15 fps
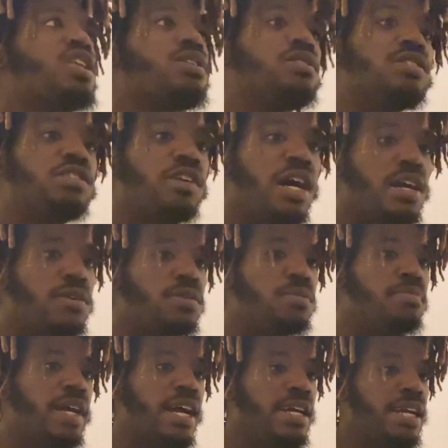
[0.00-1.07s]
So I go
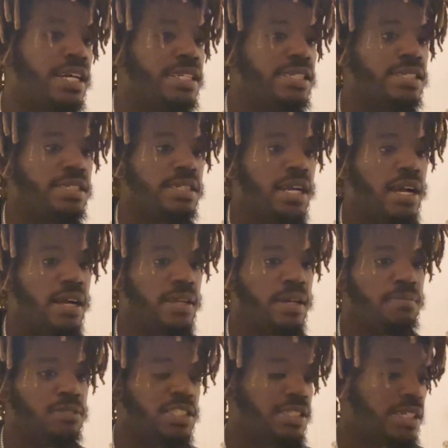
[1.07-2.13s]
back, I sit down,
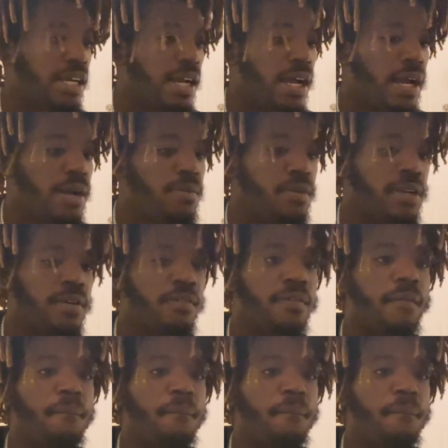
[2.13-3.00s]
I'm just like, alright, whatever.